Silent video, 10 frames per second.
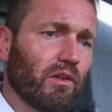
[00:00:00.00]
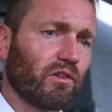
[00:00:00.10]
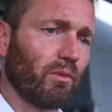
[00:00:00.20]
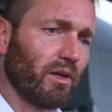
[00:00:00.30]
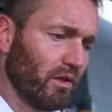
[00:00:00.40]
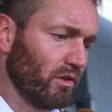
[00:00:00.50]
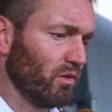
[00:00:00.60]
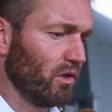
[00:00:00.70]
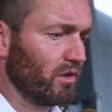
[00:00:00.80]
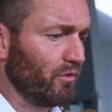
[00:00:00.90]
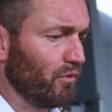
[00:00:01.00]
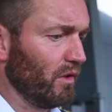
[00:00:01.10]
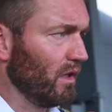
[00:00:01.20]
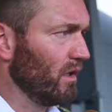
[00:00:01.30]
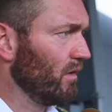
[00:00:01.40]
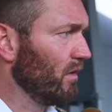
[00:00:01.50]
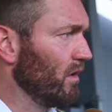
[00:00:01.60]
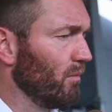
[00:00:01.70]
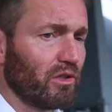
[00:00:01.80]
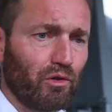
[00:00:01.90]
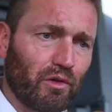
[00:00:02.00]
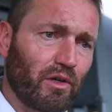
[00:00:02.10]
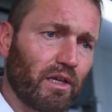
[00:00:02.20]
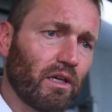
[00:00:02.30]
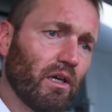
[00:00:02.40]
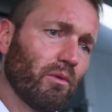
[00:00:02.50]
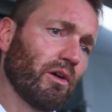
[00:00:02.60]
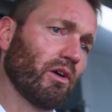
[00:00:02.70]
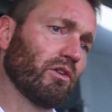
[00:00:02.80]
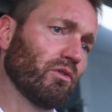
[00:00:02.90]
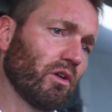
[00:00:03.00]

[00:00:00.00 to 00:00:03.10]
So we're going to do a lot of maneuvering. We're going to do